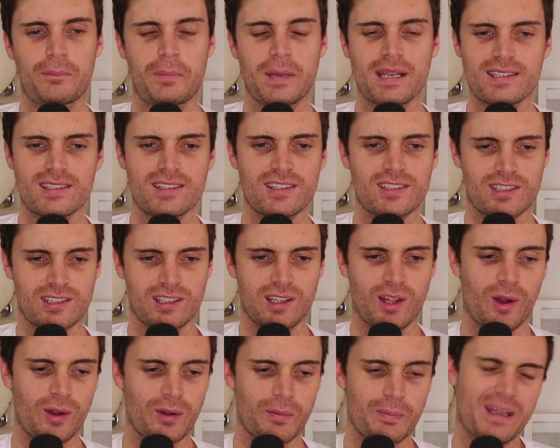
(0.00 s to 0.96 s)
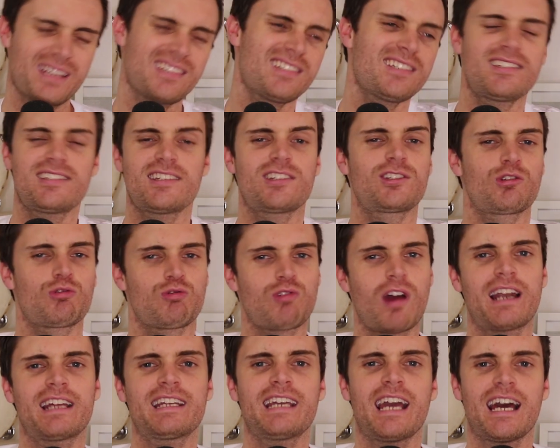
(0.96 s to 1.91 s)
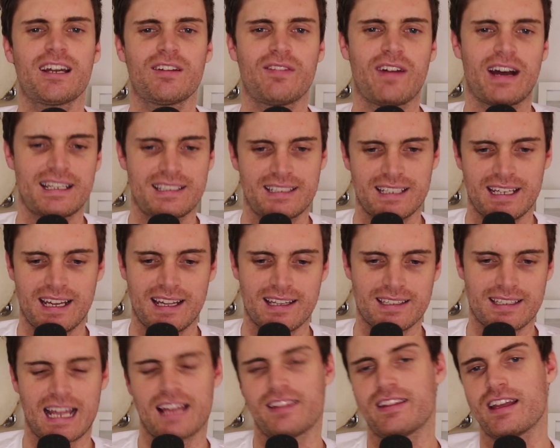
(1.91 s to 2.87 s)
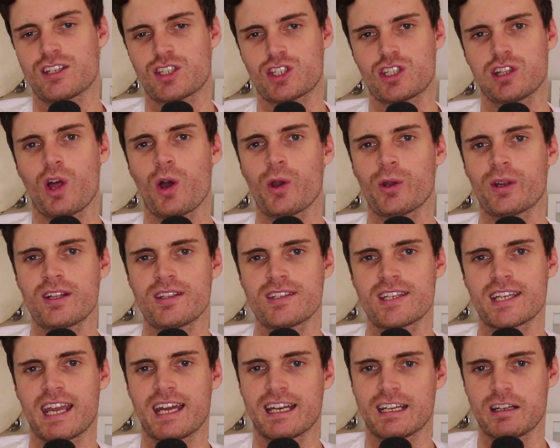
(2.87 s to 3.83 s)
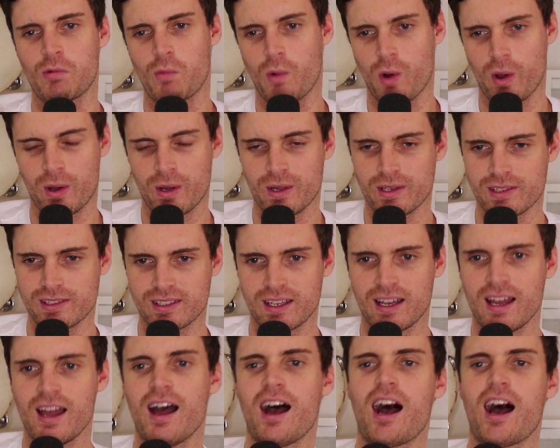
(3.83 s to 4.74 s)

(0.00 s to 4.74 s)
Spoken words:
businesses are running out of ideas and their slogans are getting worse.